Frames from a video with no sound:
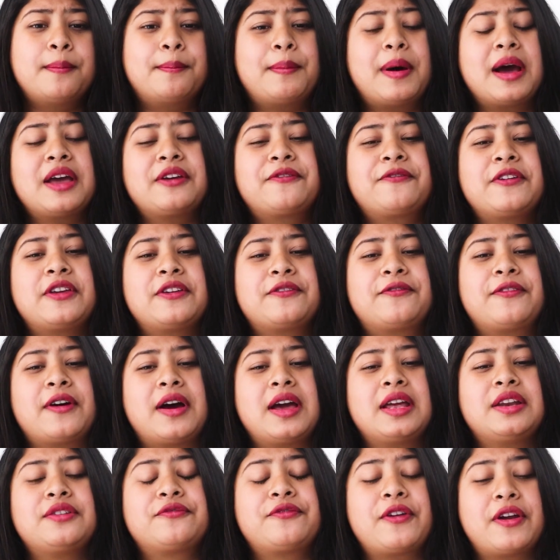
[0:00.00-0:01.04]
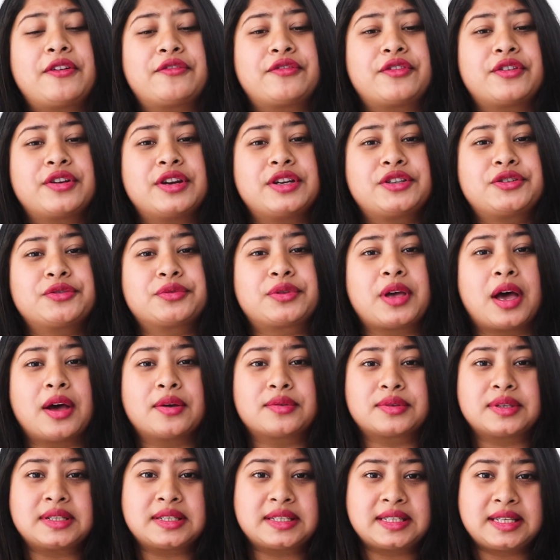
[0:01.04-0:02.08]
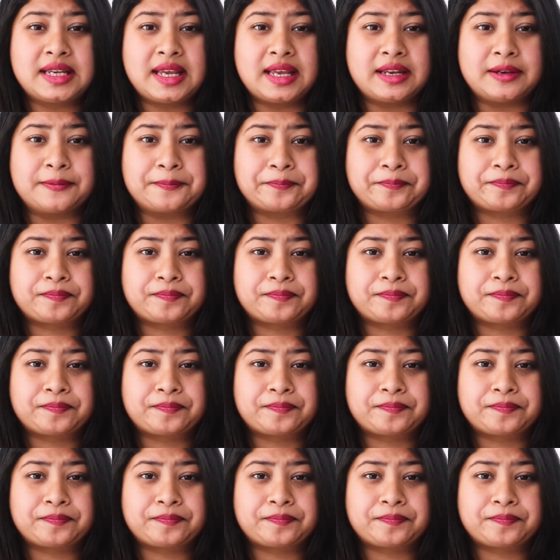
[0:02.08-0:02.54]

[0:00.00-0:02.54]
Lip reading: by FIFA in February 2010.